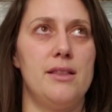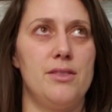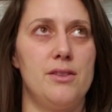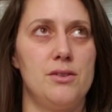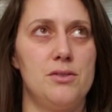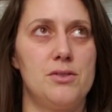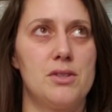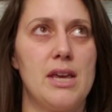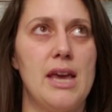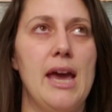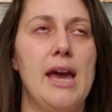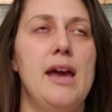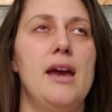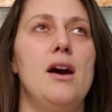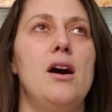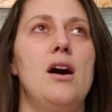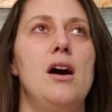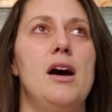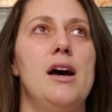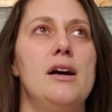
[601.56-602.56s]
there's
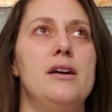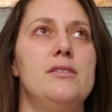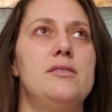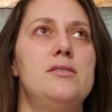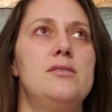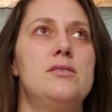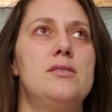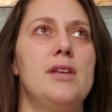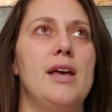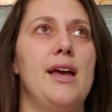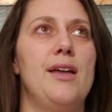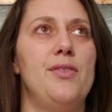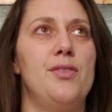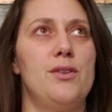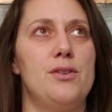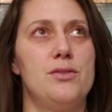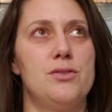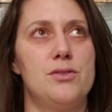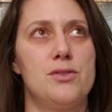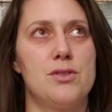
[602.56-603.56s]
chaos and
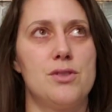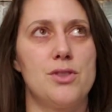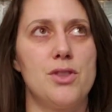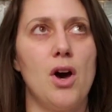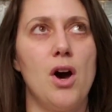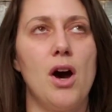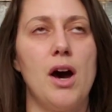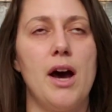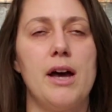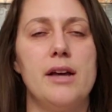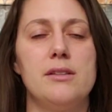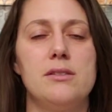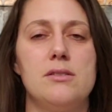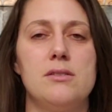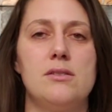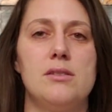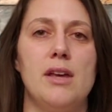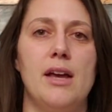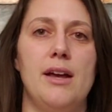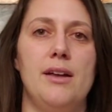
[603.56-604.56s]
there's
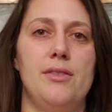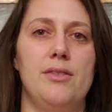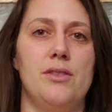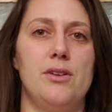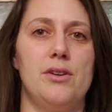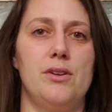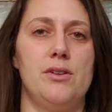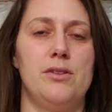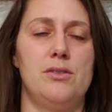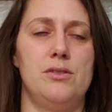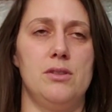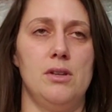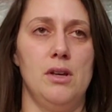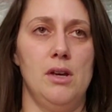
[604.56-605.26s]
thoughts and there's